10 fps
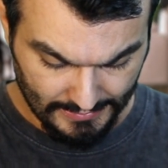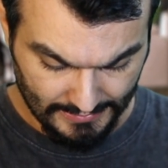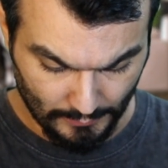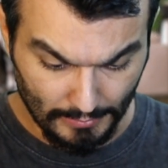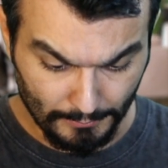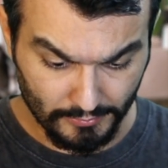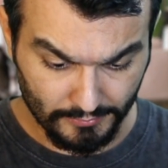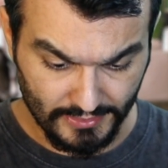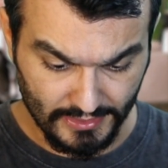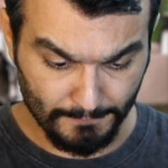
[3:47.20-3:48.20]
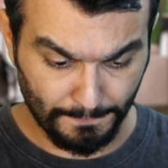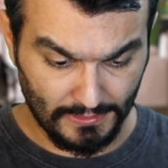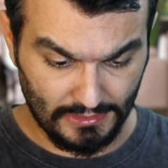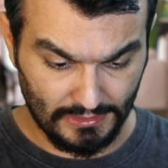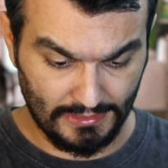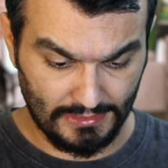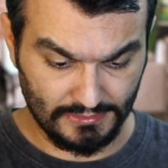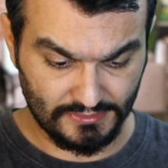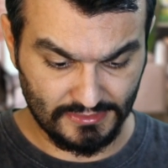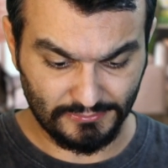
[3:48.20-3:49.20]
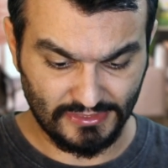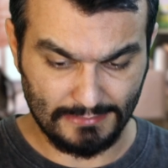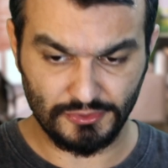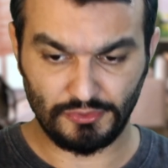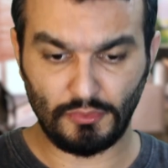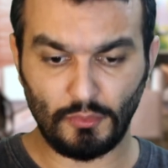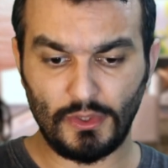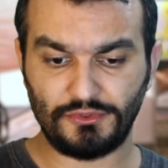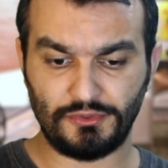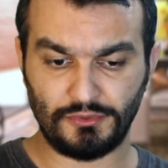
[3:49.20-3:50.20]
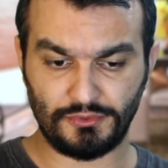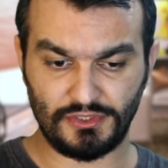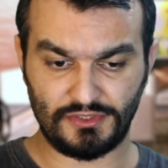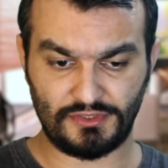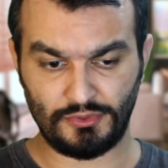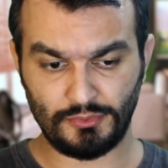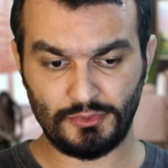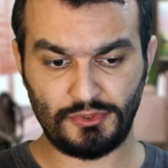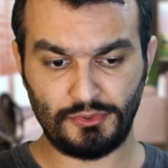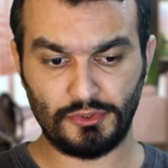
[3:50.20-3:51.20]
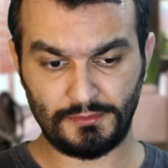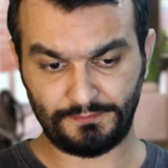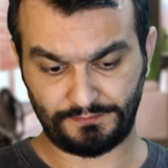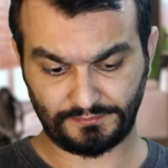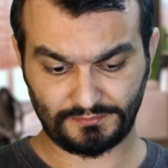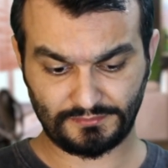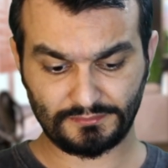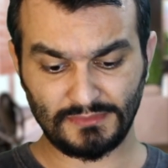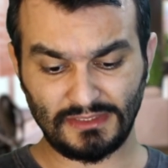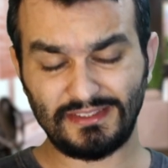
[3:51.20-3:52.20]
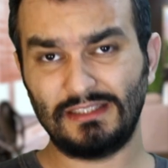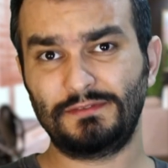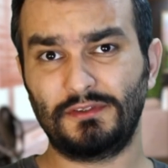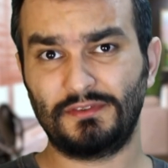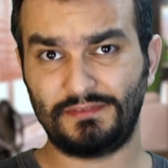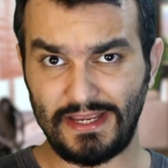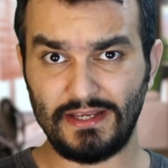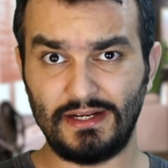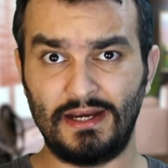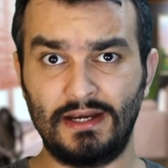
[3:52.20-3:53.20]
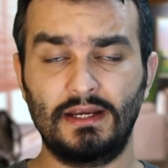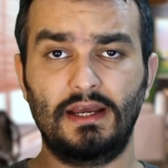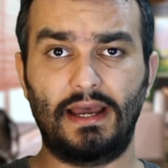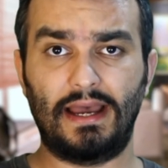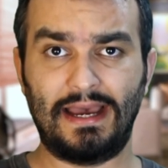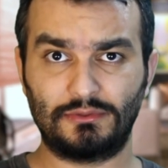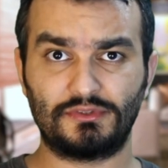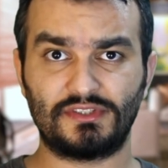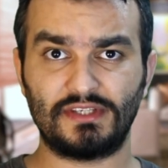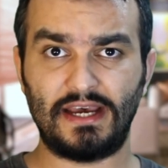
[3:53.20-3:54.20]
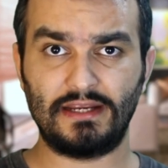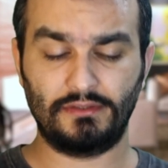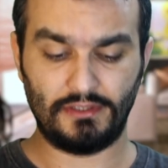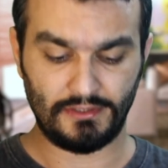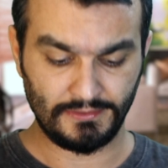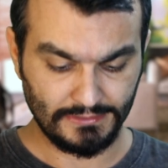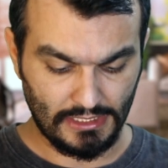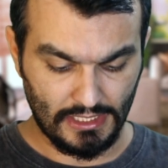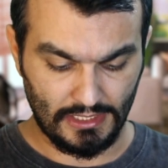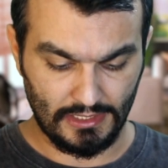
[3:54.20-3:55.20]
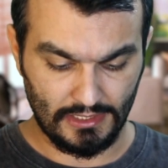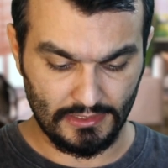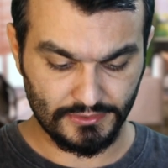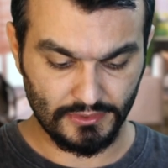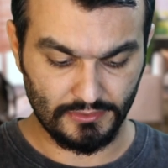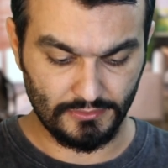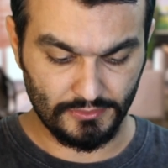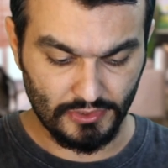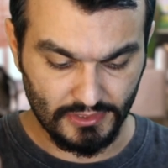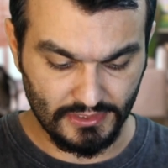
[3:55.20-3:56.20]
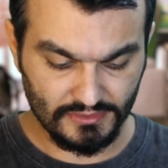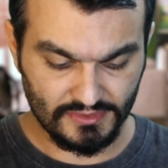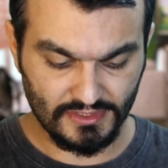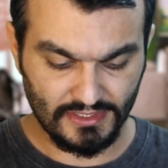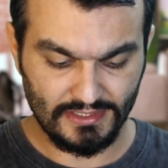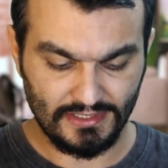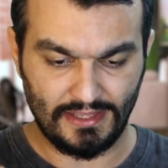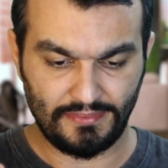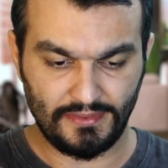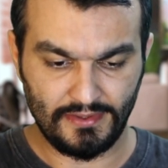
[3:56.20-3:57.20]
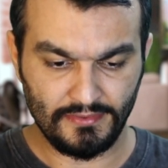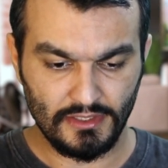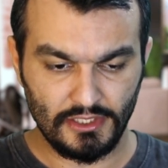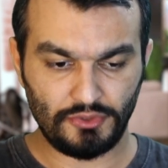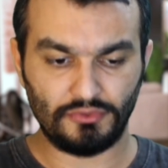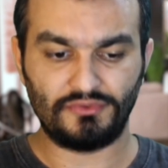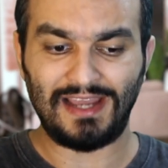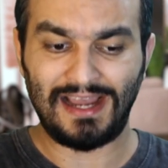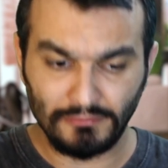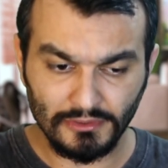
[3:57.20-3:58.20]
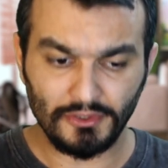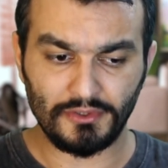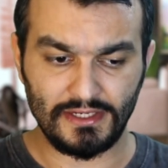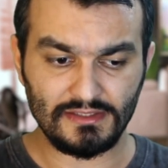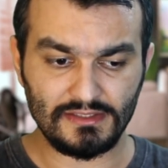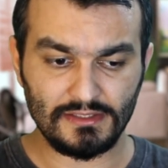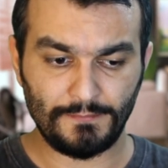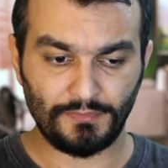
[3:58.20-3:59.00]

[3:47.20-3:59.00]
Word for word: uh, one more thing uh, sometimes you don't want to just use your telephone data outside you know uh, so you're inside and then you download it